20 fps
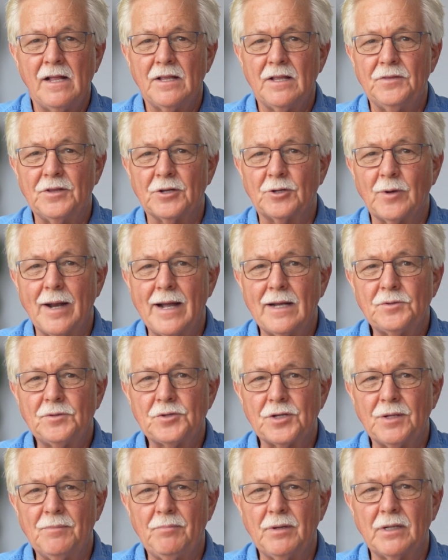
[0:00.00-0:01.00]
The
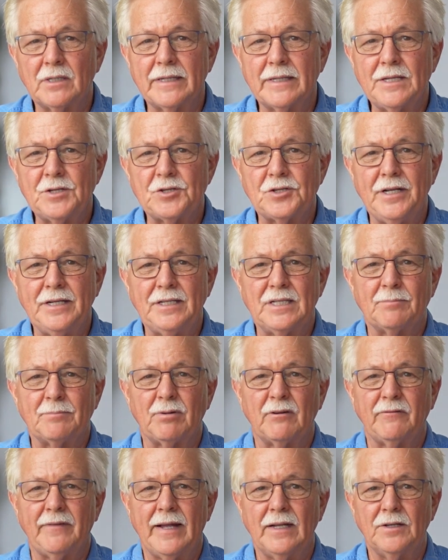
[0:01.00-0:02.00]
grounds and buildings need to
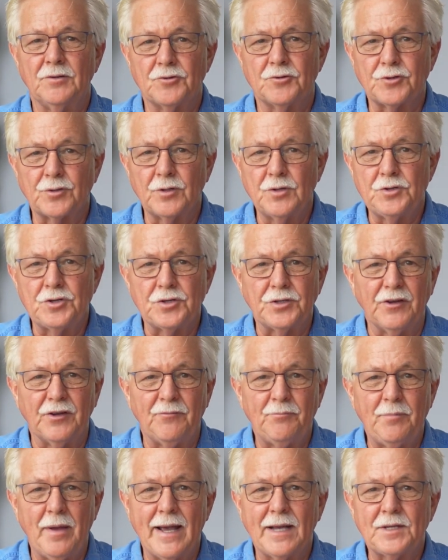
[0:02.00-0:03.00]
prevent intrusion
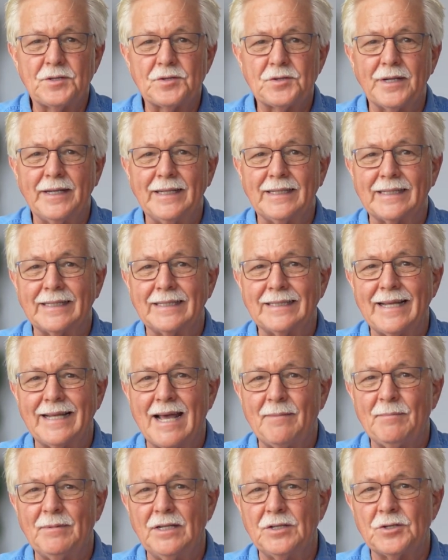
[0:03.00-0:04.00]
of pest and
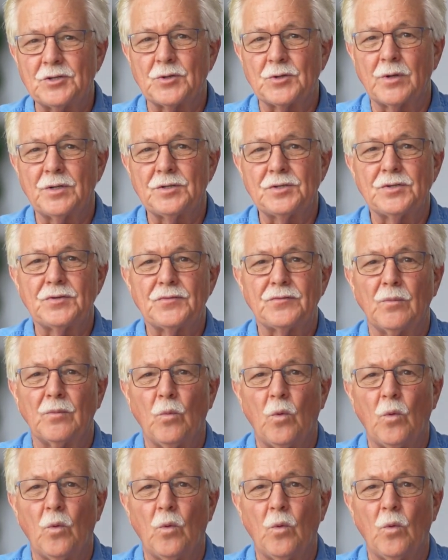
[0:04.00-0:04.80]
contaminant sources from